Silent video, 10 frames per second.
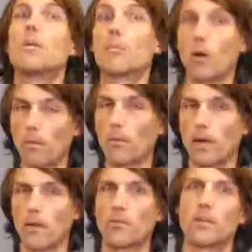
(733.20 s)
The problem
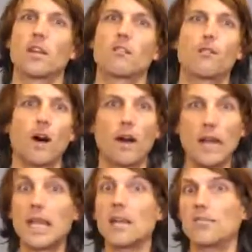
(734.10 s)
is that it's
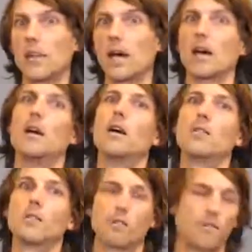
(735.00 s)
far easier
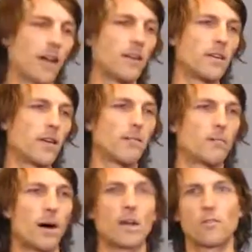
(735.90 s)
to defend
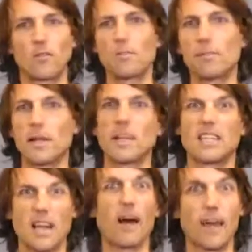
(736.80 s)
it by
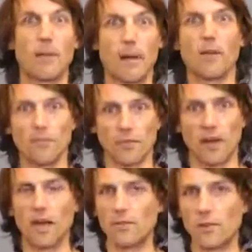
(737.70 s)
simply lying about the
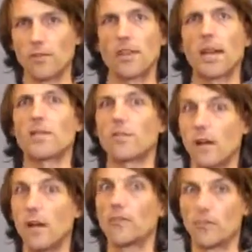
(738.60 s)
science and saying the
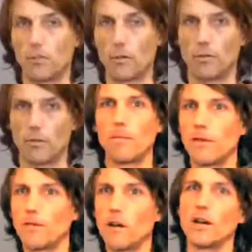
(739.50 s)
science isn't proven.
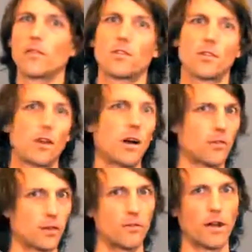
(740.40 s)
The first is
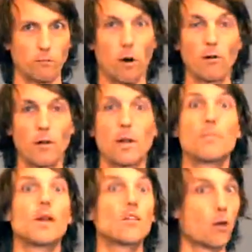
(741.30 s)
hard to defend morally,
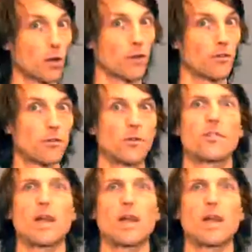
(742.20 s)
but it's honest. The